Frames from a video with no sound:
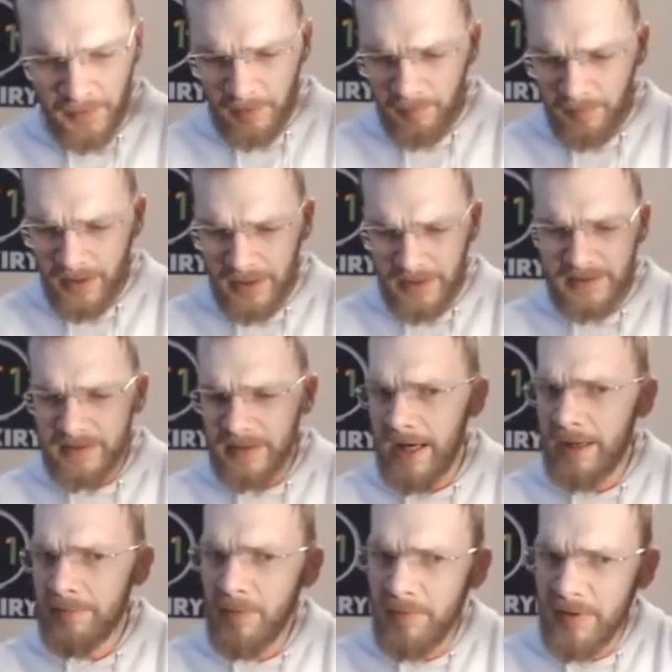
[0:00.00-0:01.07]
because
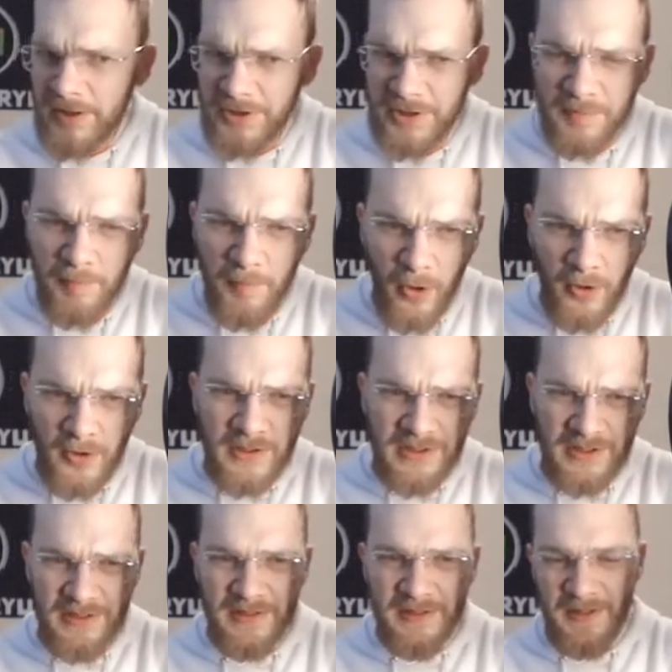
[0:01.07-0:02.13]
Abomination's
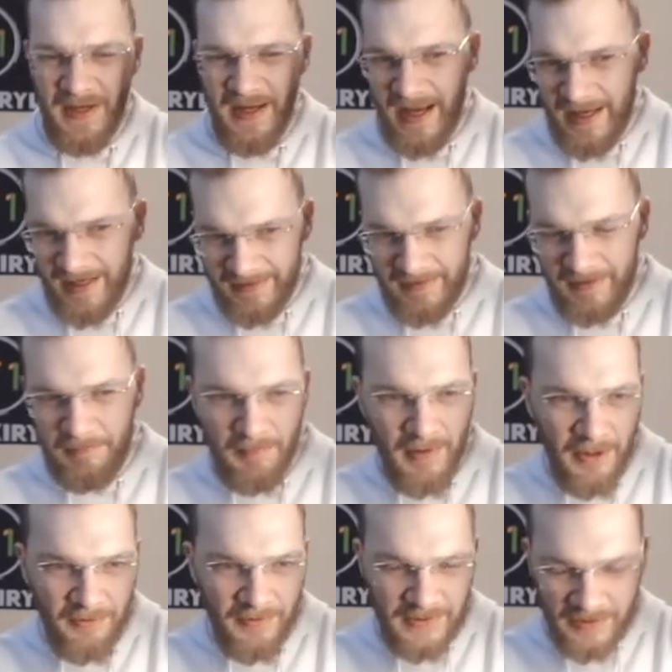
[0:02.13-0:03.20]
poisons and the
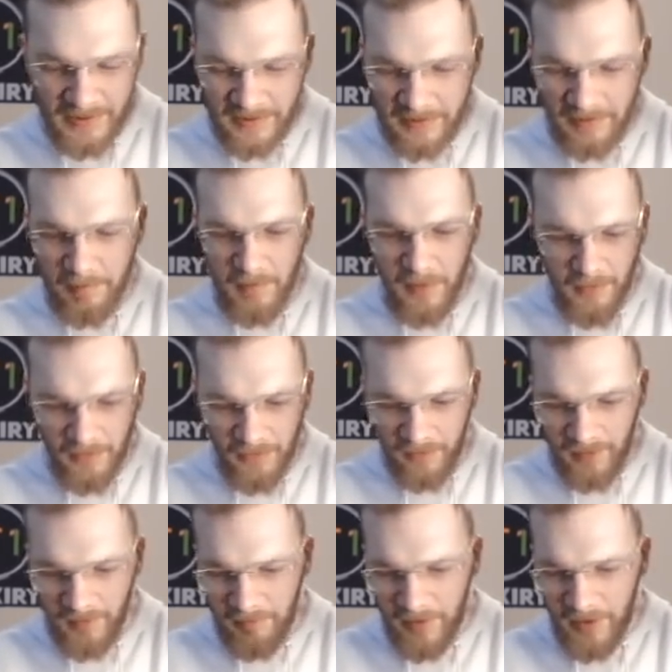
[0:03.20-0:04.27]
power stings, both of
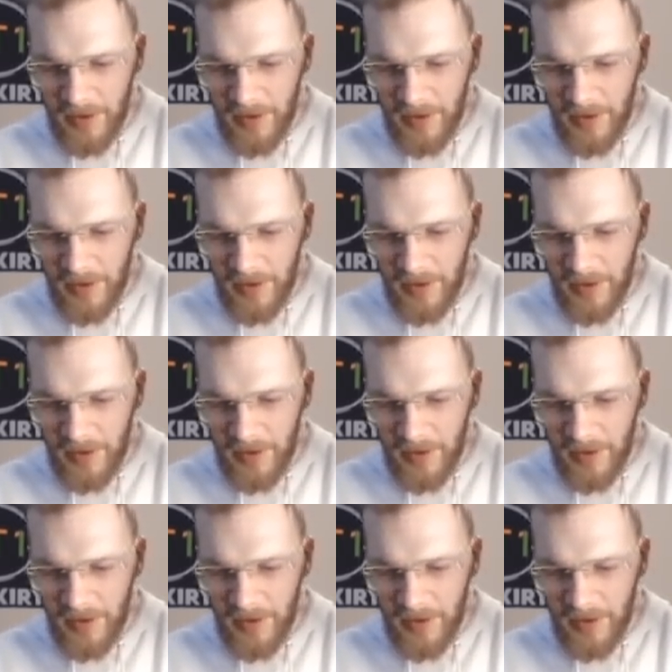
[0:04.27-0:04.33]
them,